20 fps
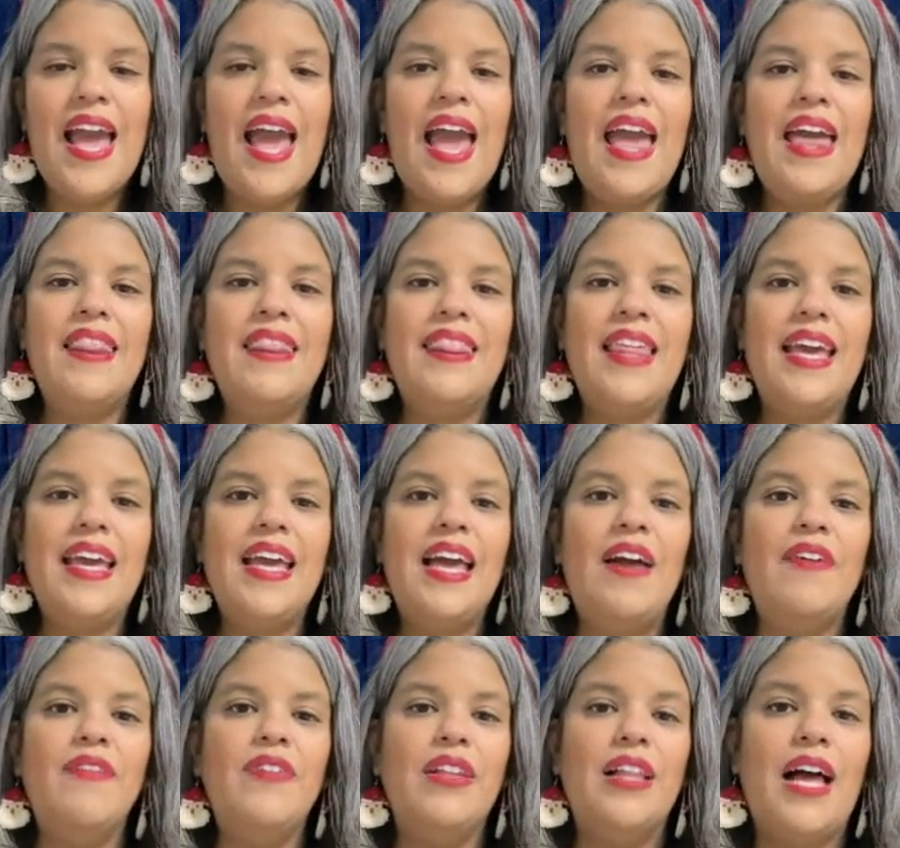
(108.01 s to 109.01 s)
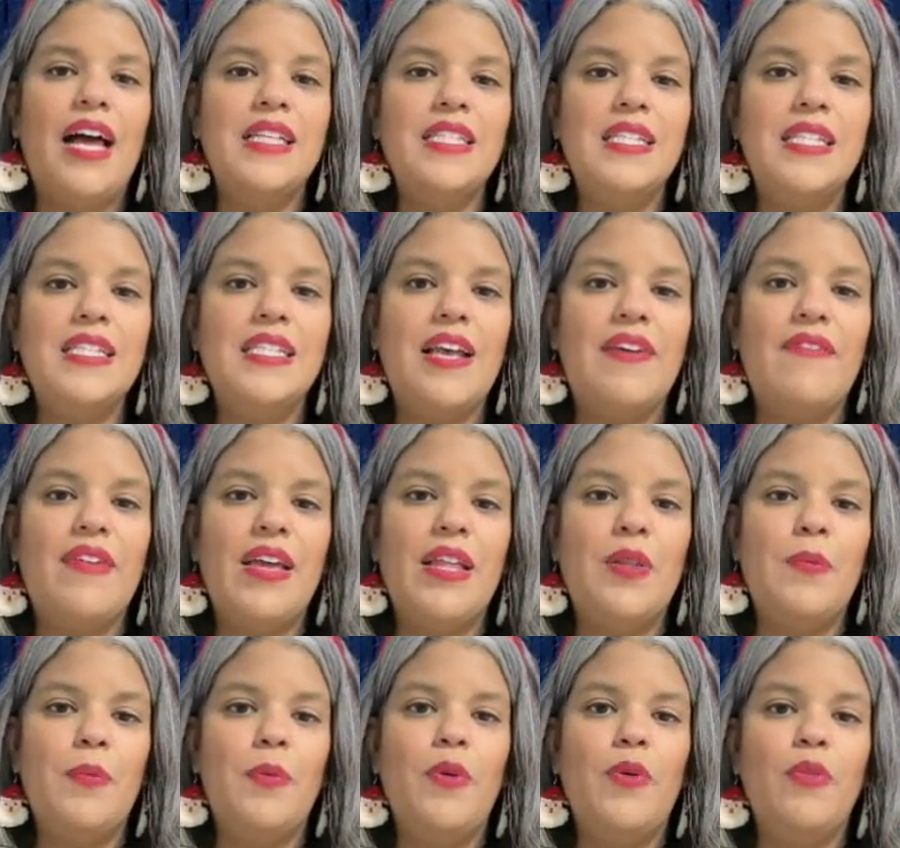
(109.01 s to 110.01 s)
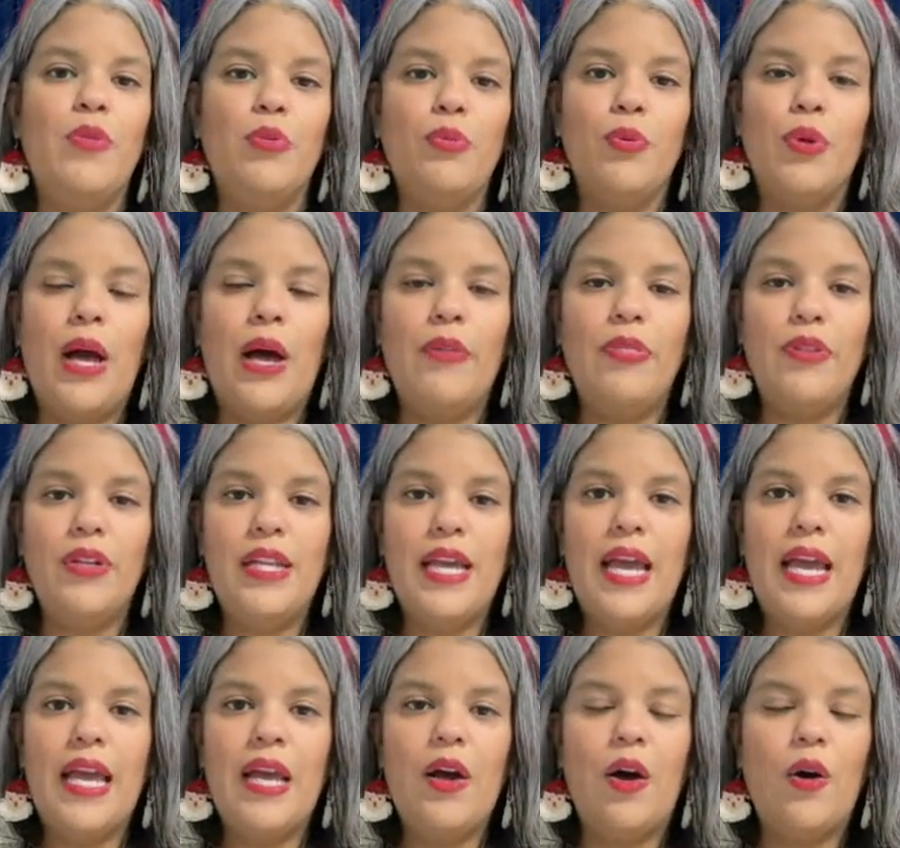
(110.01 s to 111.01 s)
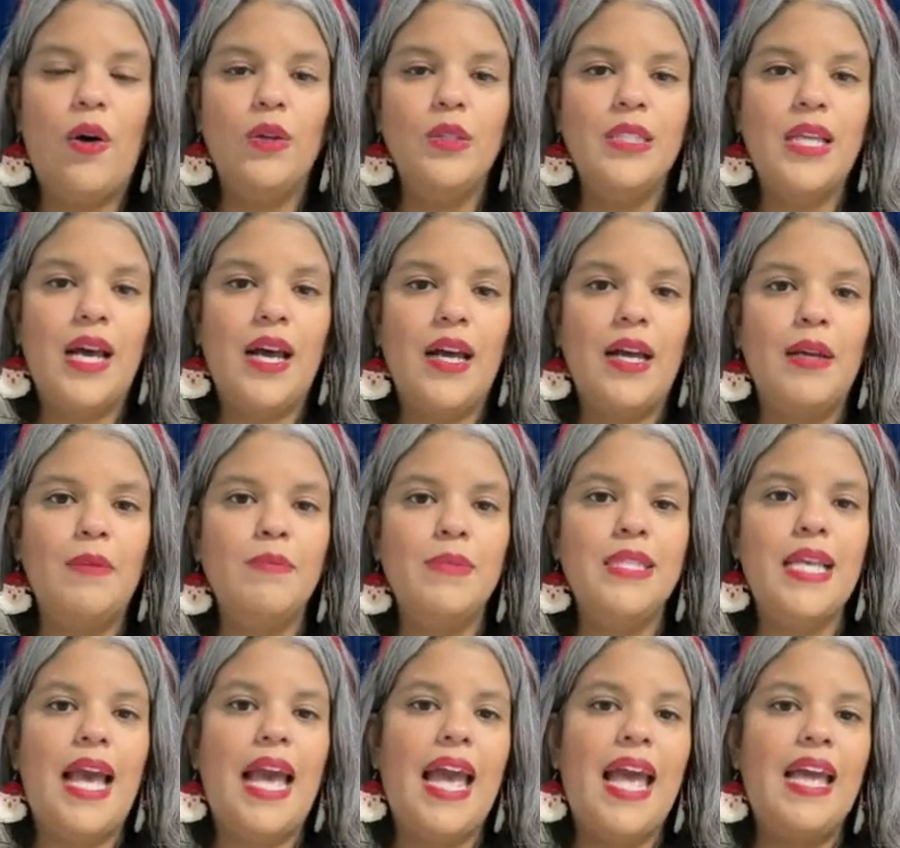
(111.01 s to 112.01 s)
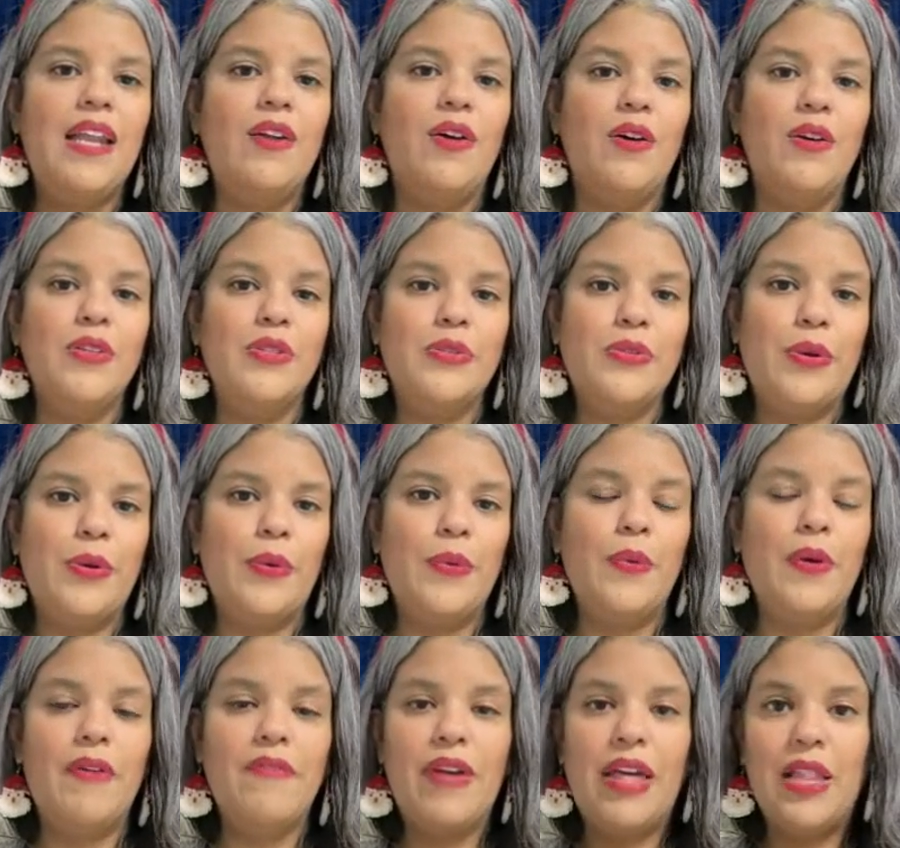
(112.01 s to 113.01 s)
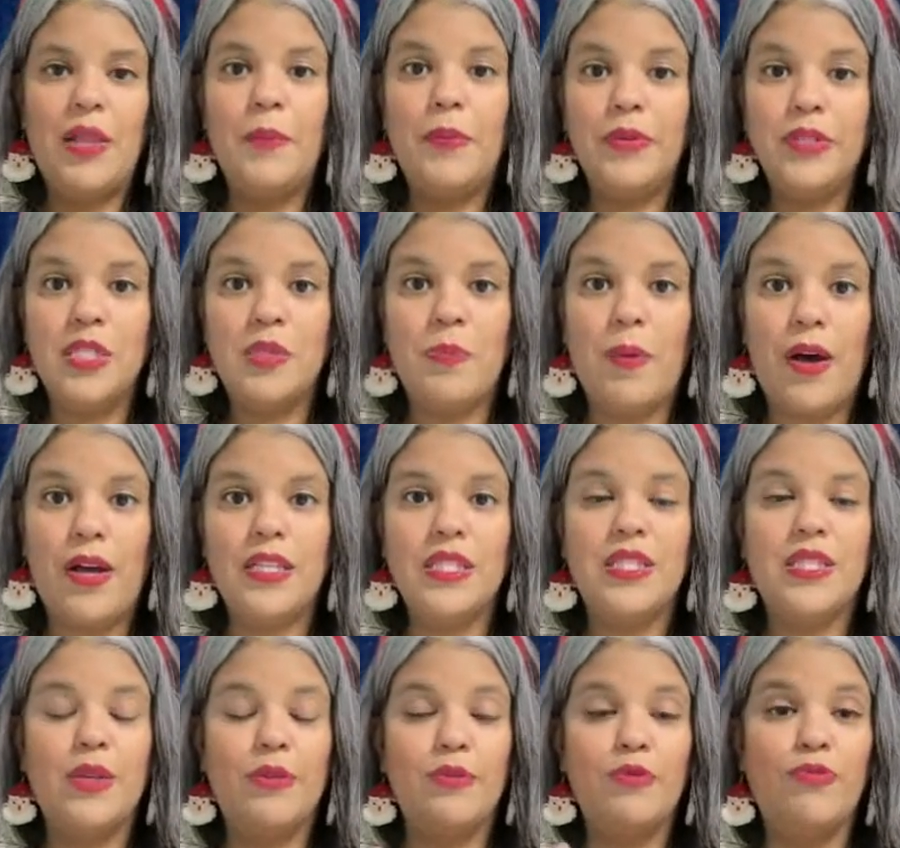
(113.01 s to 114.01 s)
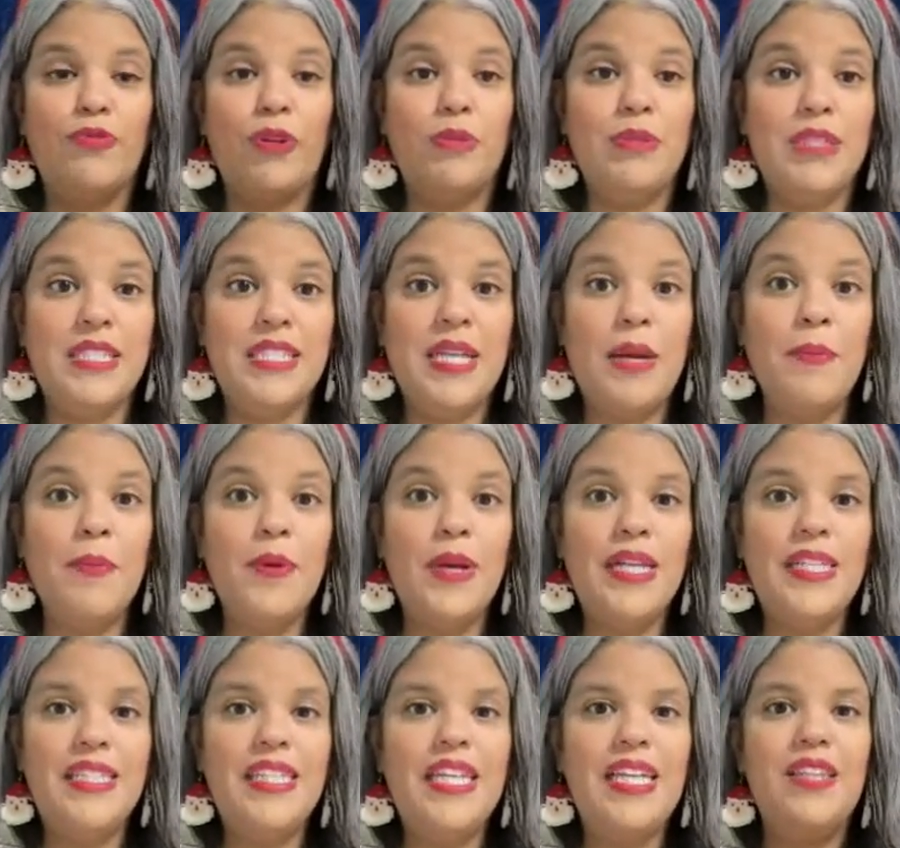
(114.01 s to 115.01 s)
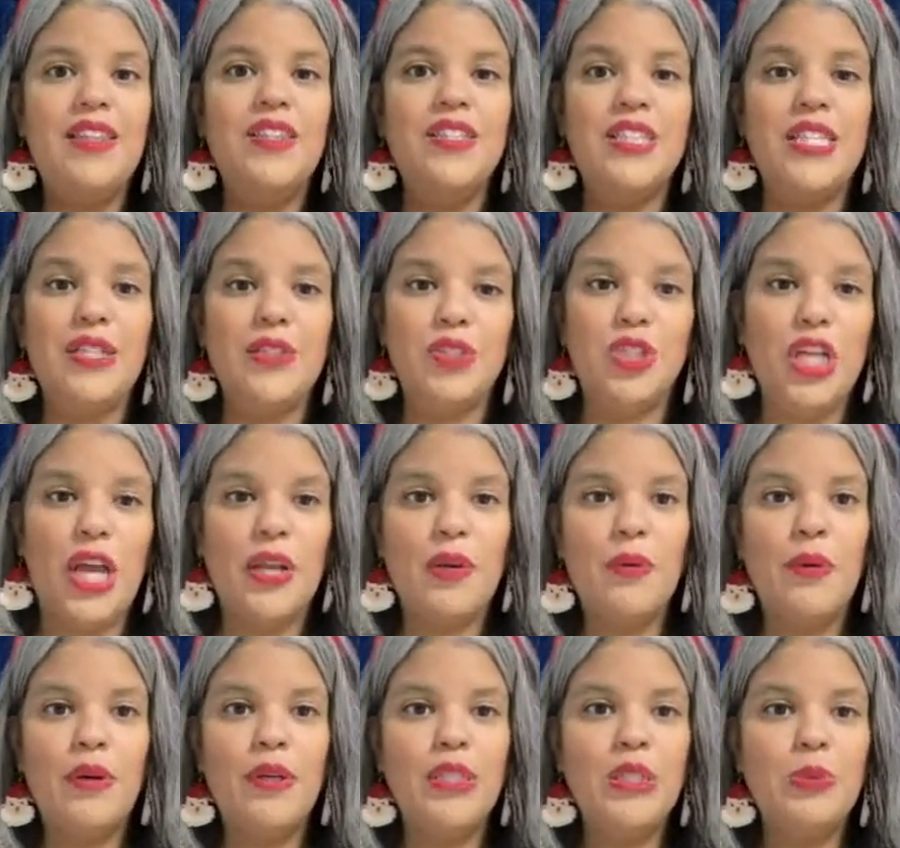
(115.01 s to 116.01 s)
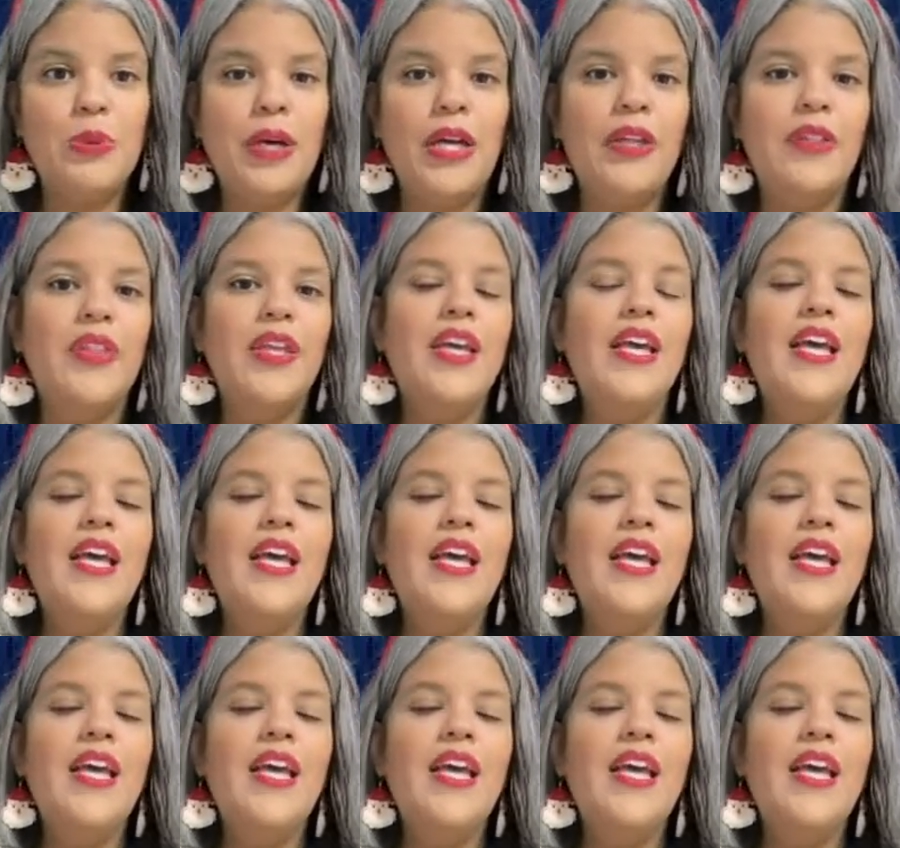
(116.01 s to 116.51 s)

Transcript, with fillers: And they have classes available throughout the day, all times, and also available spots. So from December eighteenth till January twelfth,